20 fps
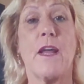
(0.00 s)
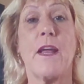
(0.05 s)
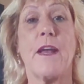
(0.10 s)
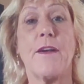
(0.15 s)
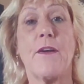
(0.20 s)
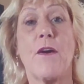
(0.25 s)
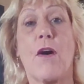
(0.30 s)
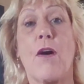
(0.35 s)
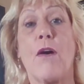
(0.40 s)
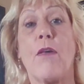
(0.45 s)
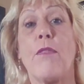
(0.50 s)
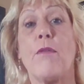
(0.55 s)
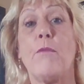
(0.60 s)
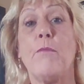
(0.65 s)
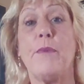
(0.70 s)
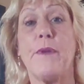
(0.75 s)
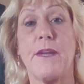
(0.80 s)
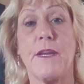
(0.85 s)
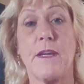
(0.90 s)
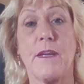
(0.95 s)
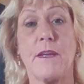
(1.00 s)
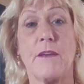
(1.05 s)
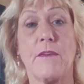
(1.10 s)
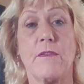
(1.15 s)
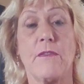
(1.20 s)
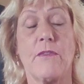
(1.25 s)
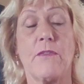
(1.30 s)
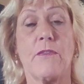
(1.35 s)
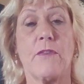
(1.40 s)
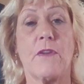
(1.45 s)
and all the
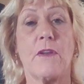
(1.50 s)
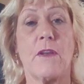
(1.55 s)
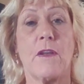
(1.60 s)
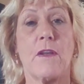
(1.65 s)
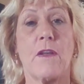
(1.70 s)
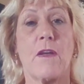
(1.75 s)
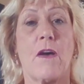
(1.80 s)
beings